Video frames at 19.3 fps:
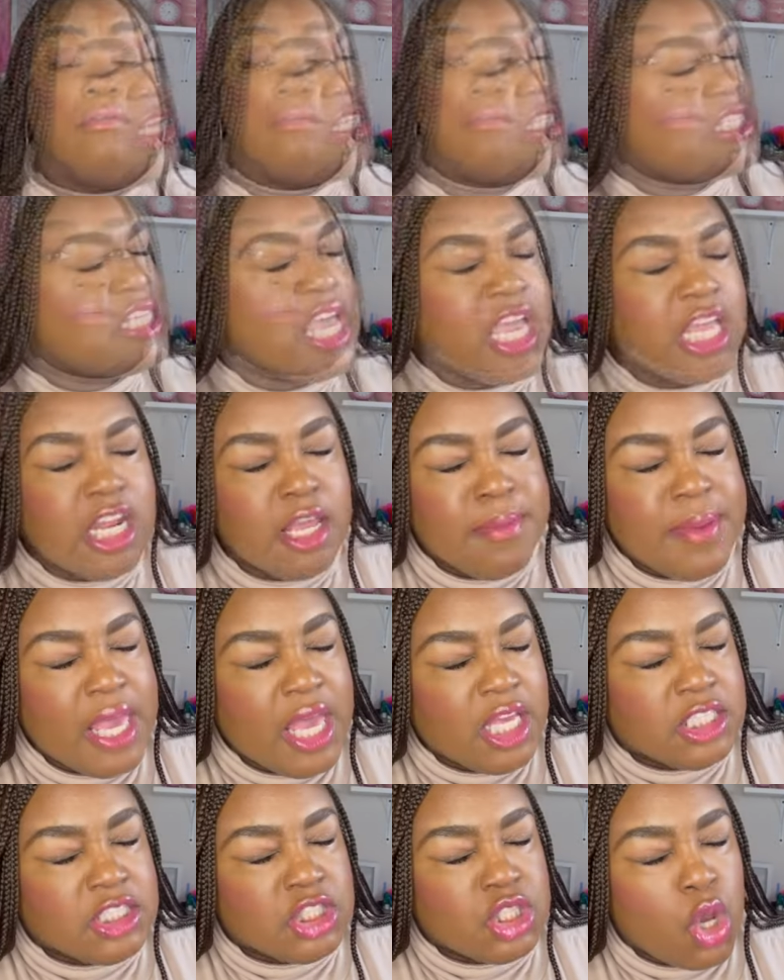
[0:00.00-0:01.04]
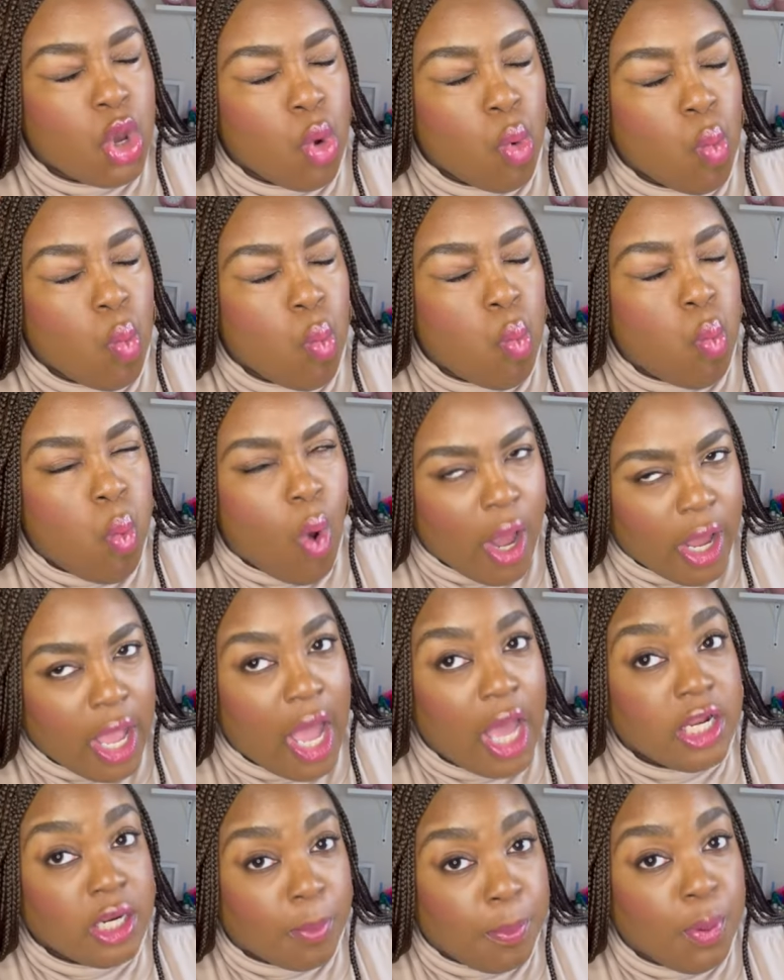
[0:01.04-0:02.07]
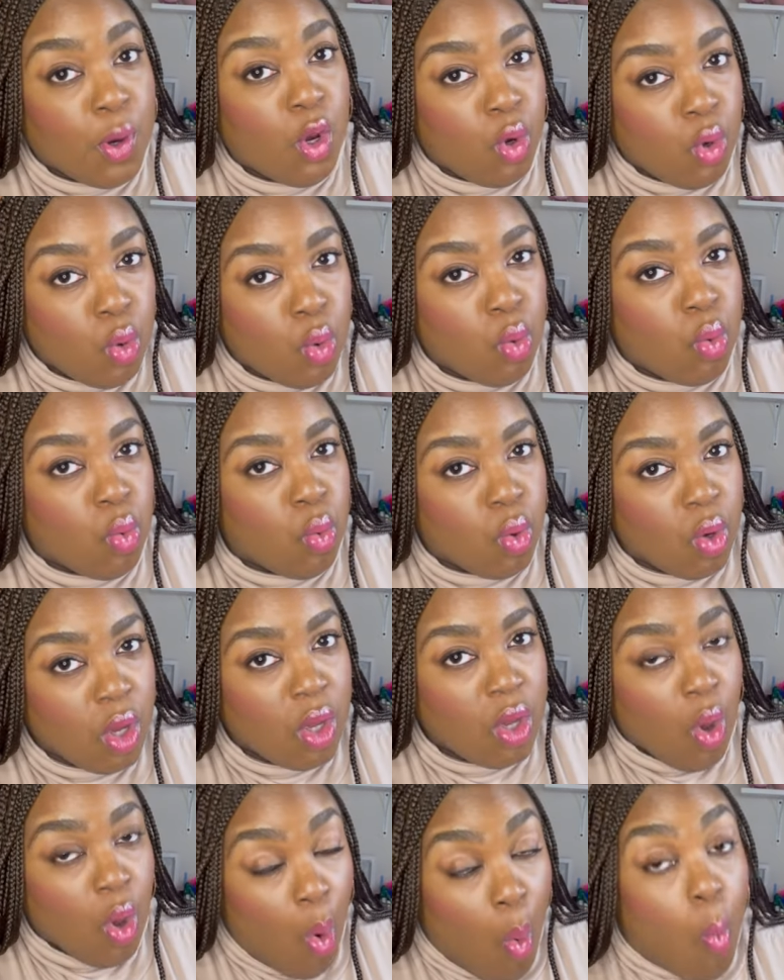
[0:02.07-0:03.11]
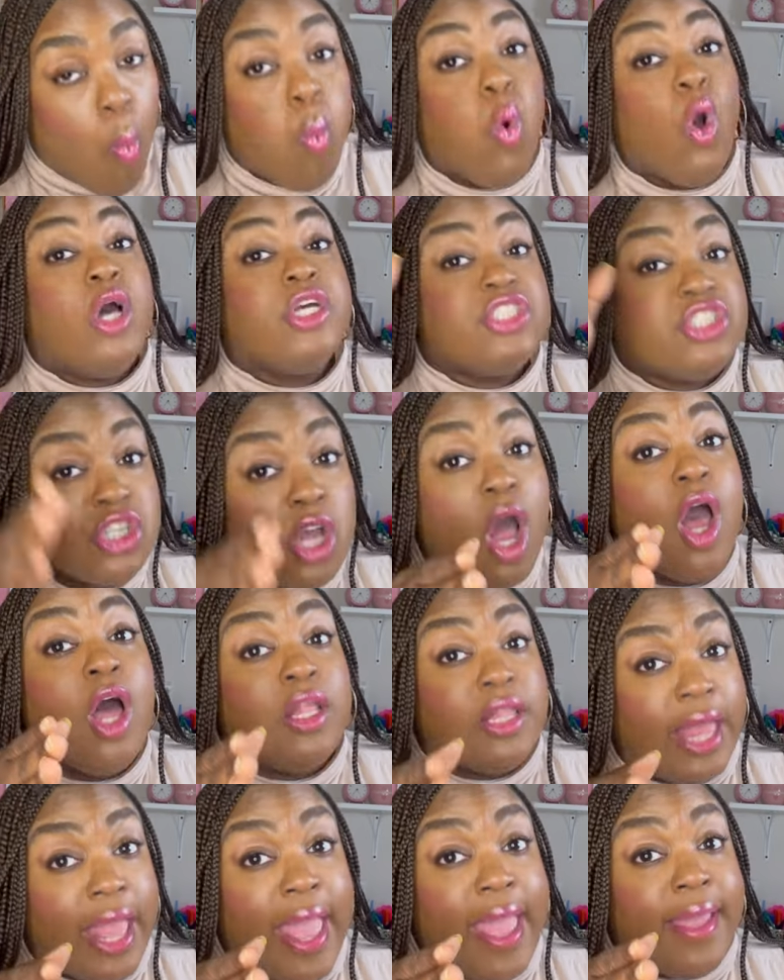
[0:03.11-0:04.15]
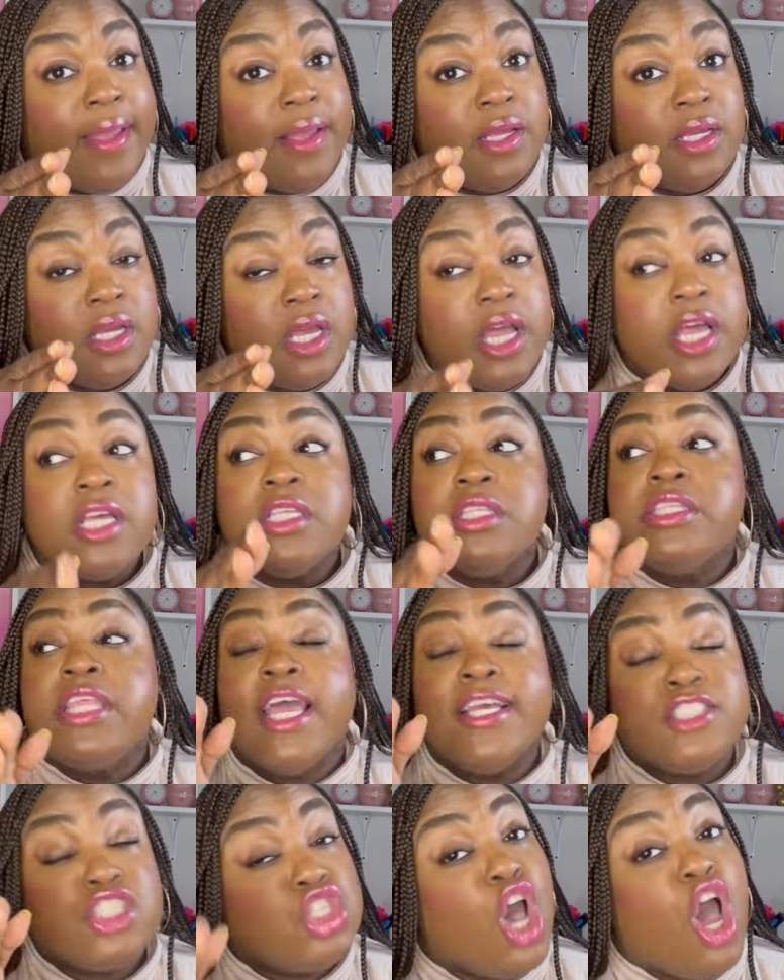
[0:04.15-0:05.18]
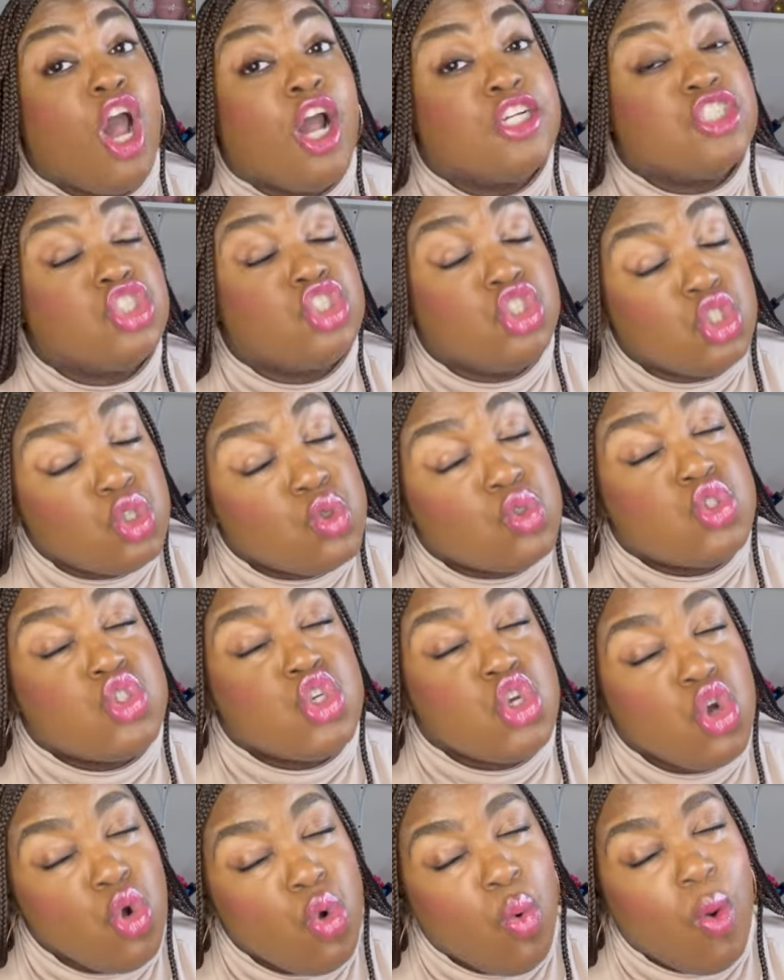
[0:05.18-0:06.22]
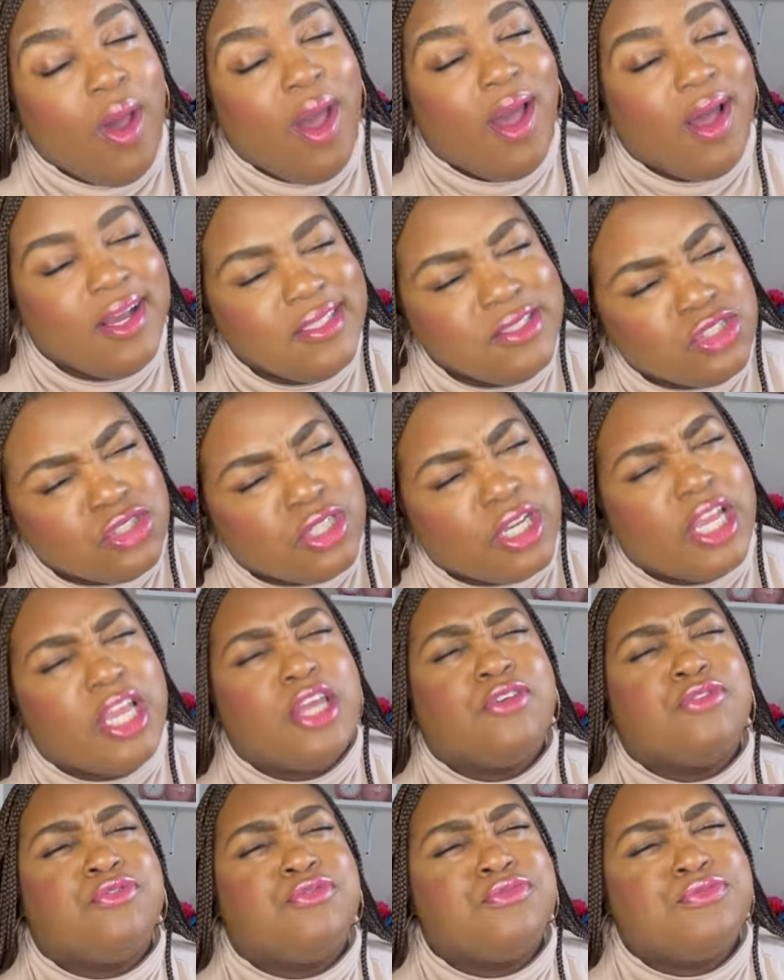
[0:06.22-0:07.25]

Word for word: Teenie, bitch, what kind of pool was y'all at that charged you $250